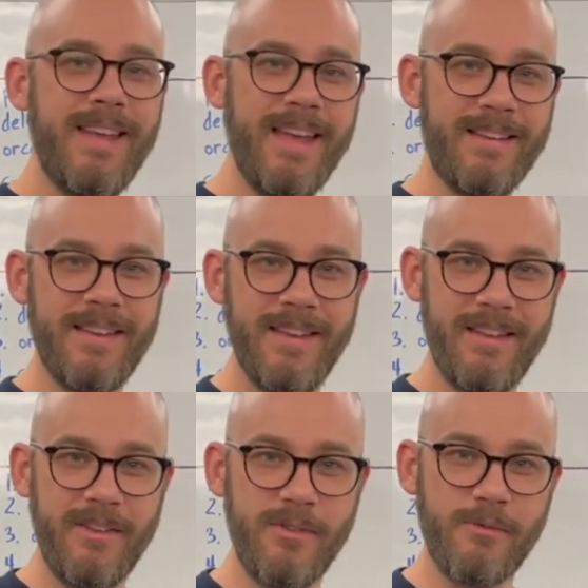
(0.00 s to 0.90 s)
it
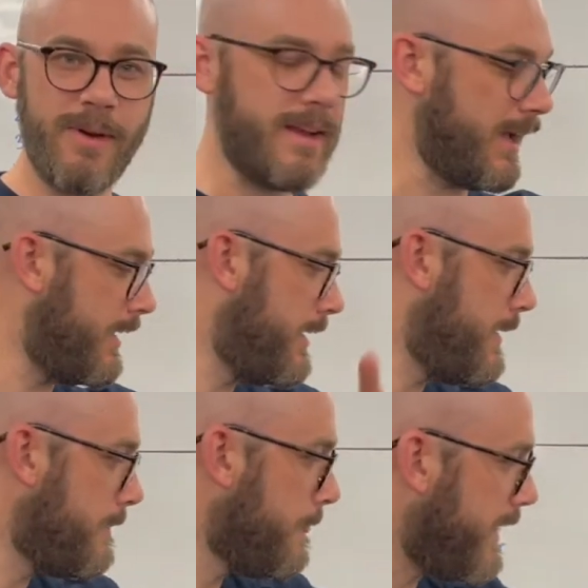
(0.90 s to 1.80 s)
is raining.
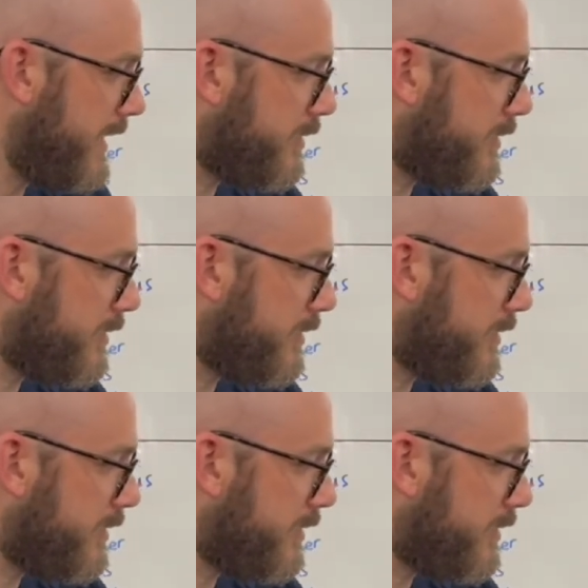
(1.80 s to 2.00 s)
It's